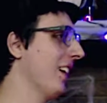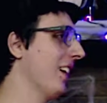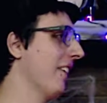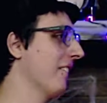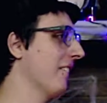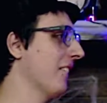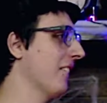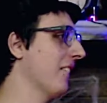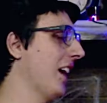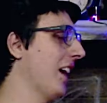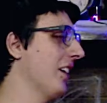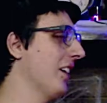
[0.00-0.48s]

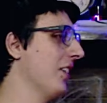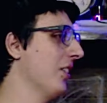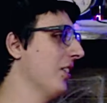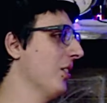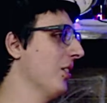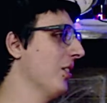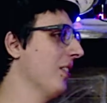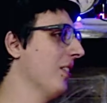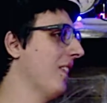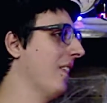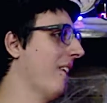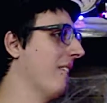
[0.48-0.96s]
at
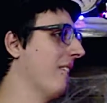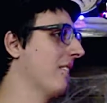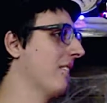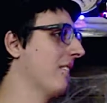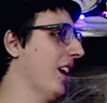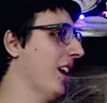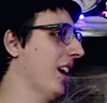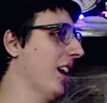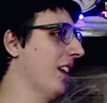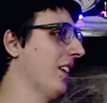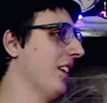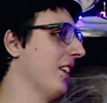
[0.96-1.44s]
you,
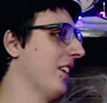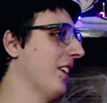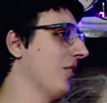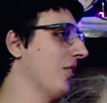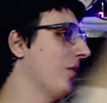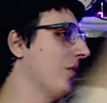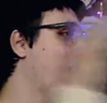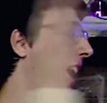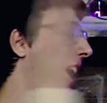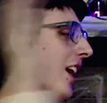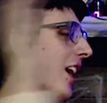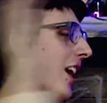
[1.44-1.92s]
and it's
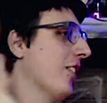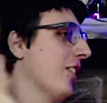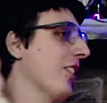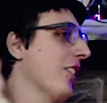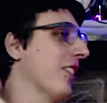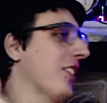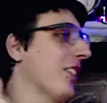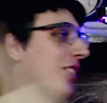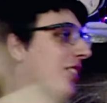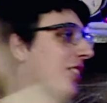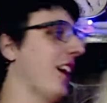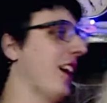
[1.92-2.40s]
fire in
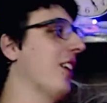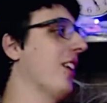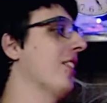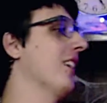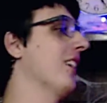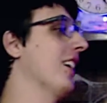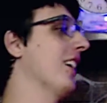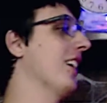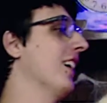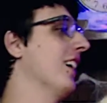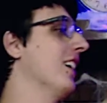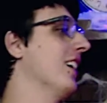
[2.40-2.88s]
its
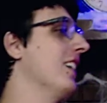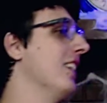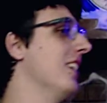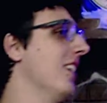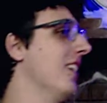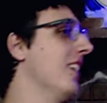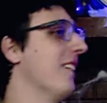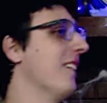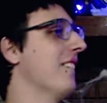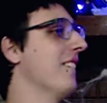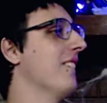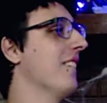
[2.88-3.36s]
area,
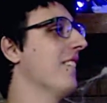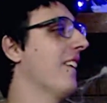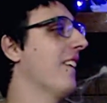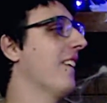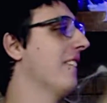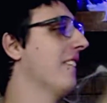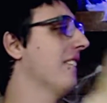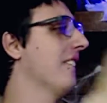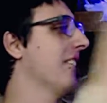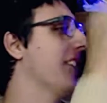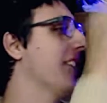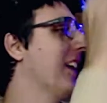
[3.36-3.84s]

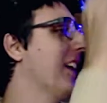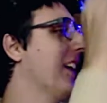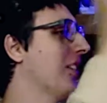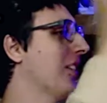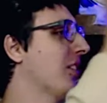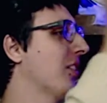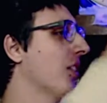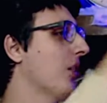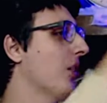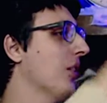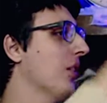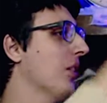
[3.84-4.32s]
and
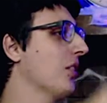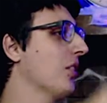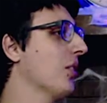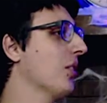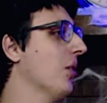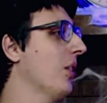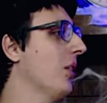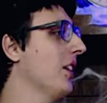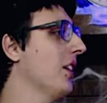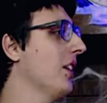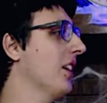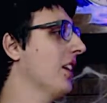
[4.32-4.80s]
so it's
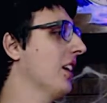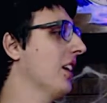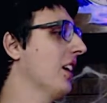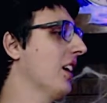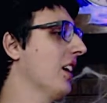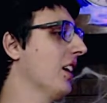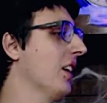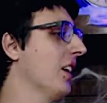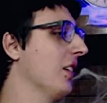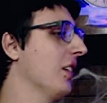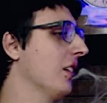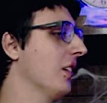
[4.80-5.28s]
going to
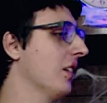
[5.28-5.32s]
hit.